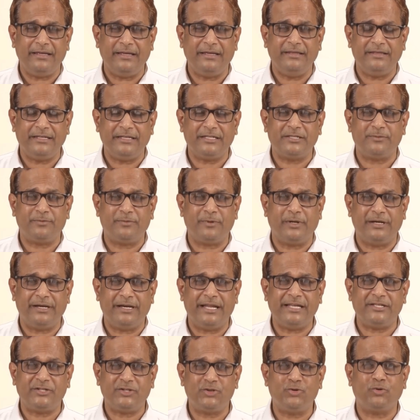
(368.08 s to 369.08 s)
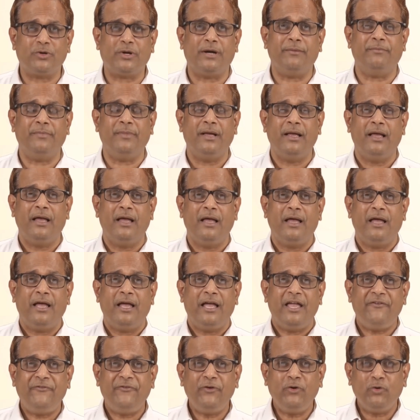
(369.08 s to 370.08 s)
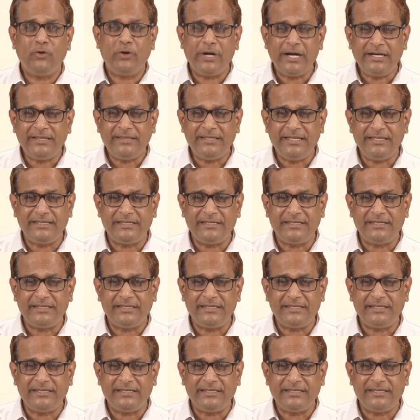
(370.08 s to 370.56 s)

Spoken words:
this days to come. If you look at the